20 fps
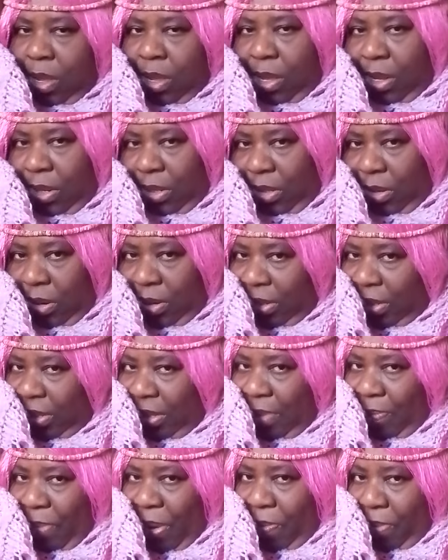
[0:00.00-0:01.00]
Is not
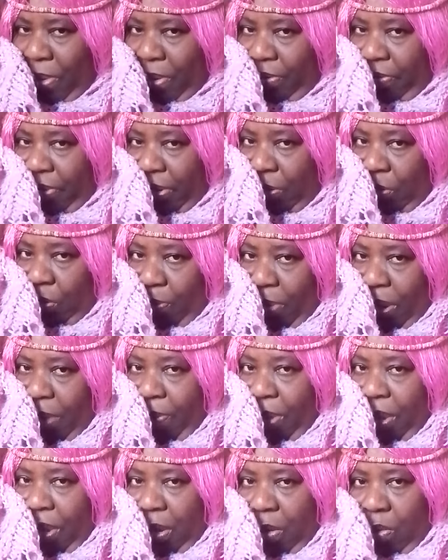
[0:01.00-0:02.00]
the member of the school,
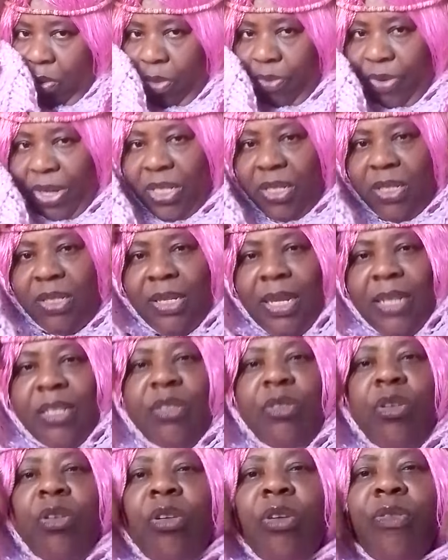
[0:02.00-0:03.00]
maybe he will register,
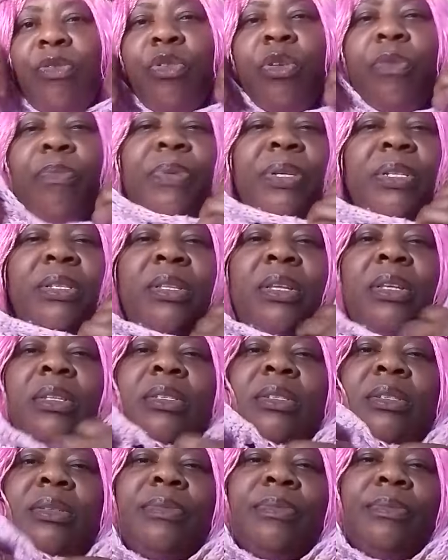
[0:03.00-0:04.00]
is none of your
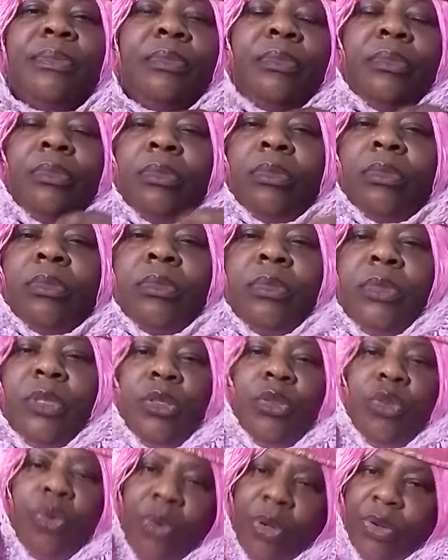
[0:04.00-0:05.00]
business.
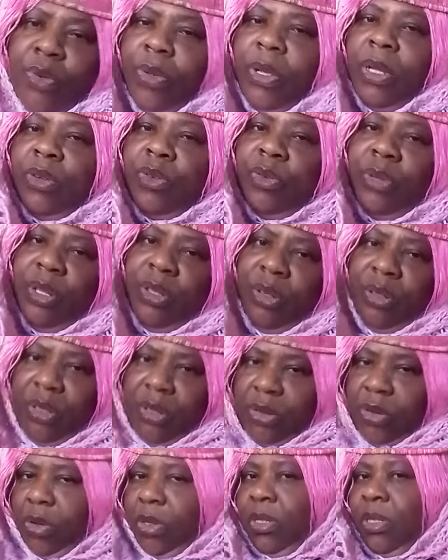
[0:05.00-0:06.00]
So what we are doing
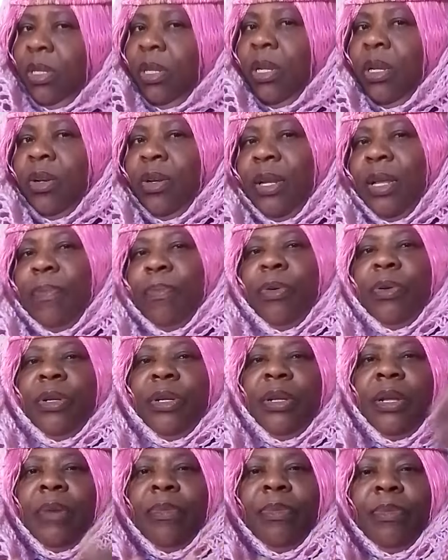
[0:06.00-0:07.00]
doesn't concern another
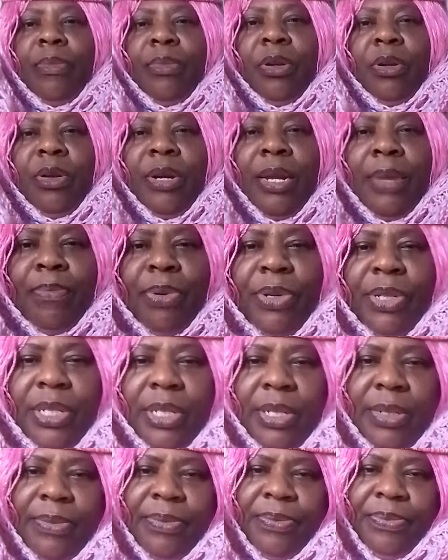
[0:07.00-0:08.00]

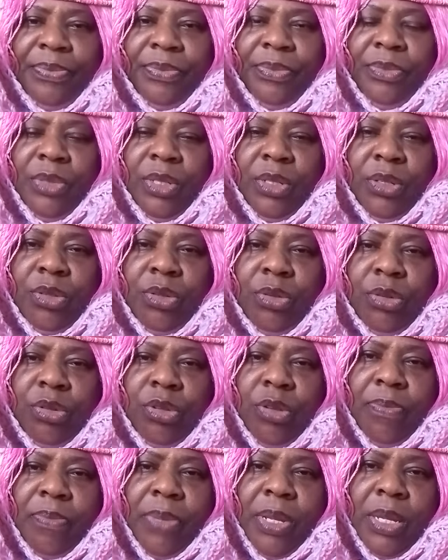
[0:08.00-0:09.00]
body. So
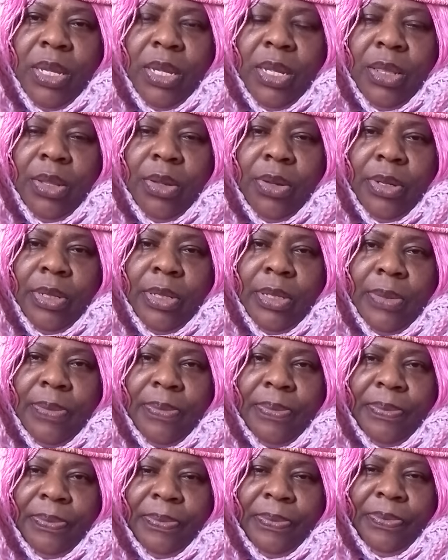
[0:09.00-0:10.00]
stop making noise.
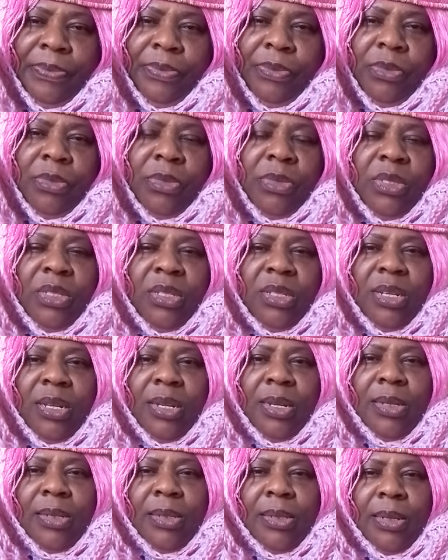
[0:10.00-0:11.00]

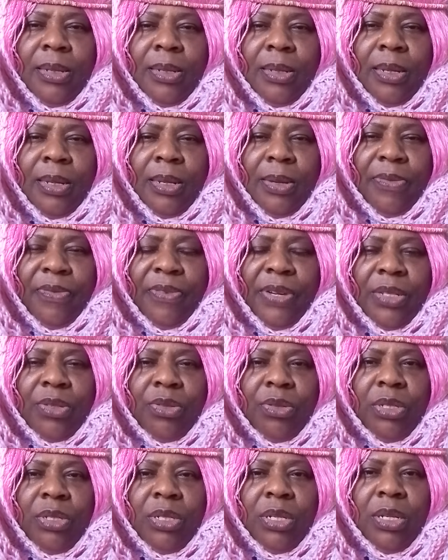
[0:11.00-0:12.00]
Genesis, get a fat
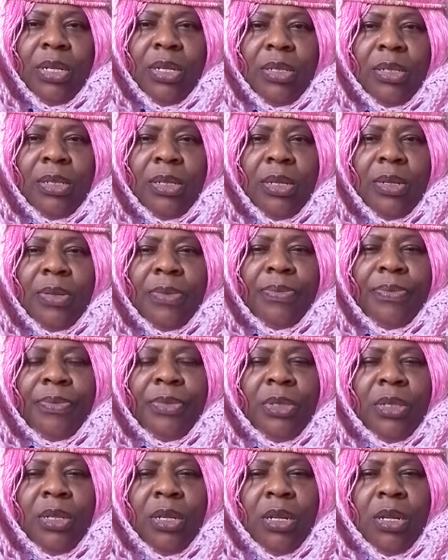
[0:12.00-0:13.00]
to Genesis.
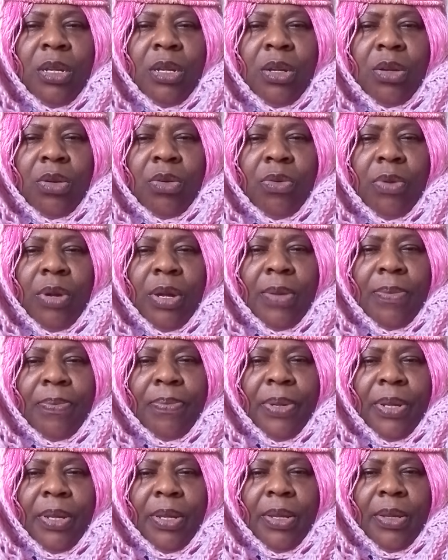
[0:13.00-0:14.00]
Go and
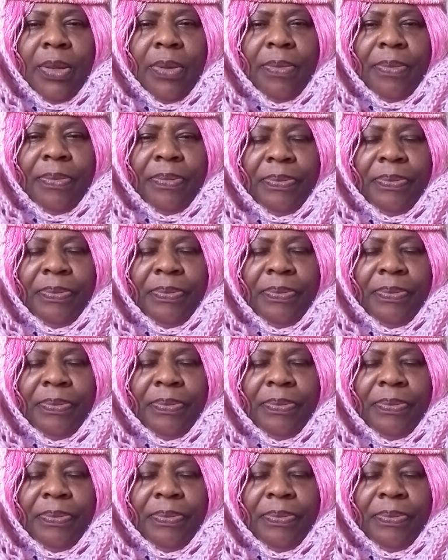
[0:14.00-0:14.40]
pay.